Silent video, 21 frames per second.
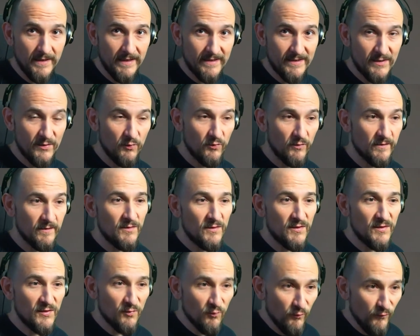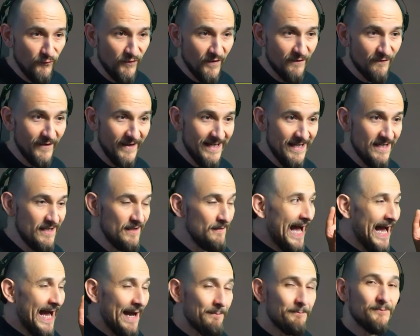However, The bait
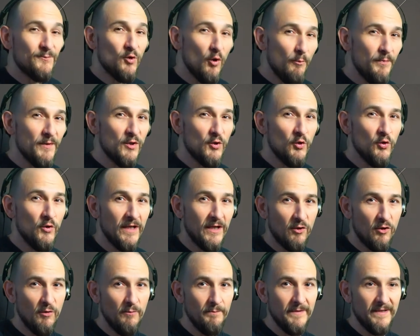also changes a bit,